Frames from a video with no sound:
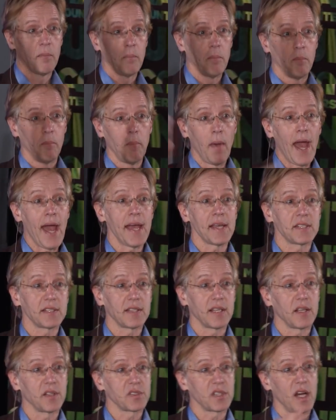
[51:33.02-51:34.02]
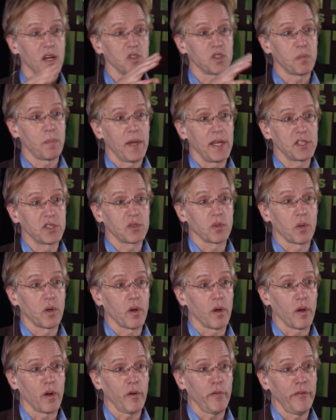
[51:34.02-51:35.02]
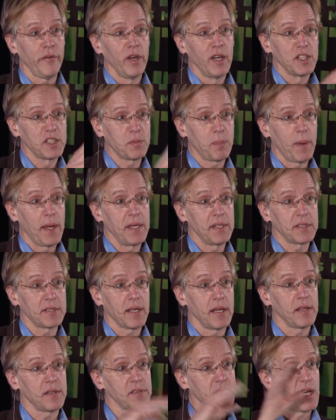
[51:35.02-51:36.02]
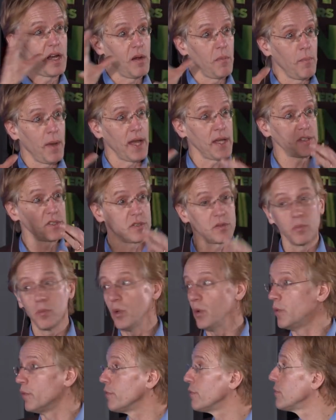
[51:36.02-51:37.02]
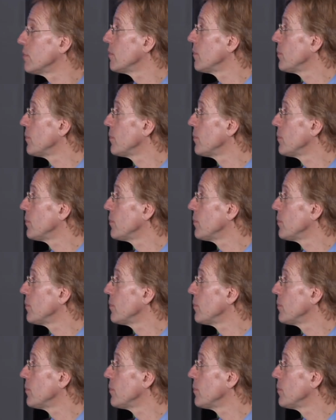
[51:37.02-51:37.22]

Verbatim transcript: mass tells how space to curve, space tells how mass to move.